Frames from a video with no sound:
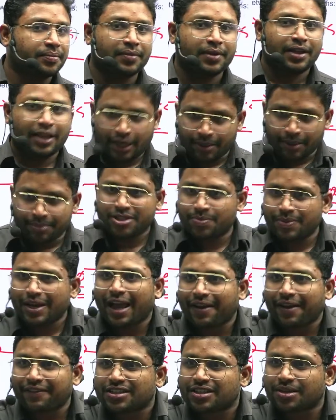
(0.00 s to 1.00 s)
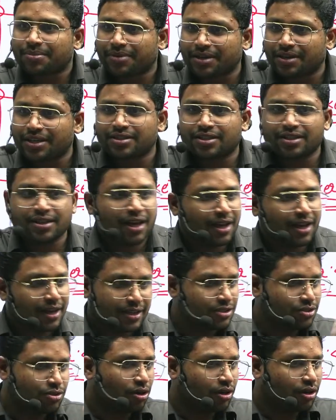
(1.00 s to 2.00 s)
he must be having some reason. Nah, he's
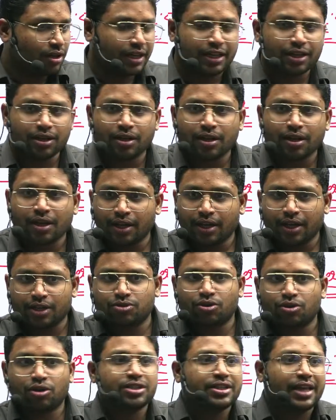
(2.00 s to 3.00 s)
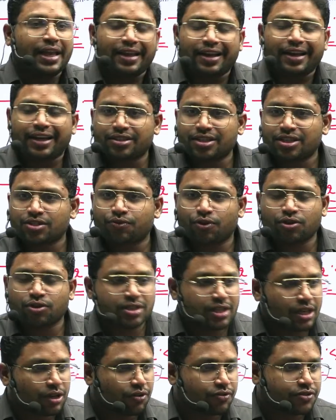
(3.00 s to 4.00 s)
not saying it just for the
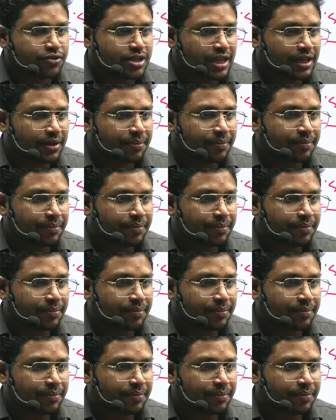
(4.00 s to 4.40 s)
sake of saying.